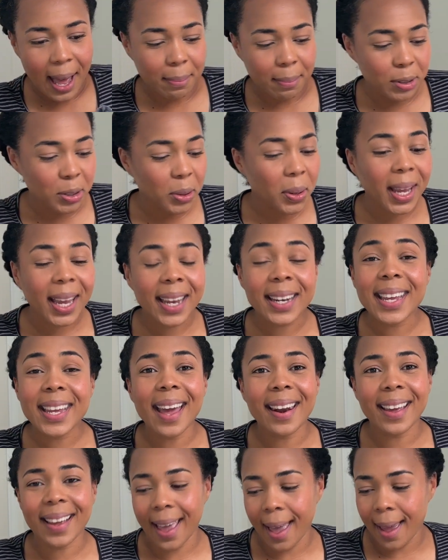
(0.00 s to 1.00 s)
I'm doing it
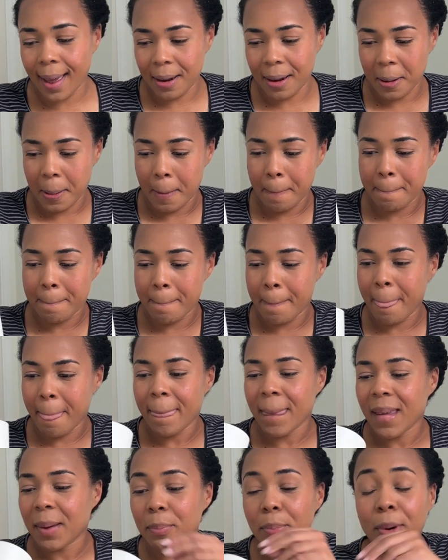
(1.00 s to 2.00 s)
yet again,
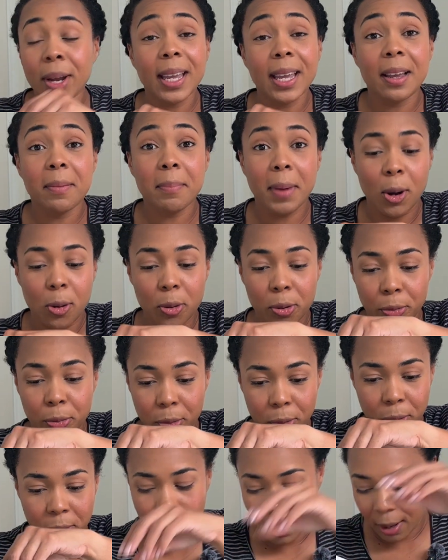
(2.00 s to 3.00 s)
breaking my own
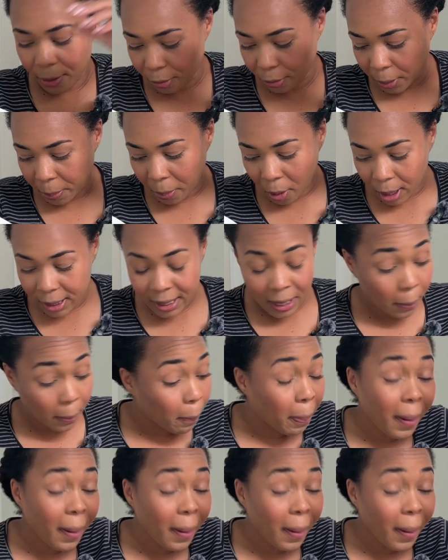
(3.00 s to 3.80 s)
rule of repotting.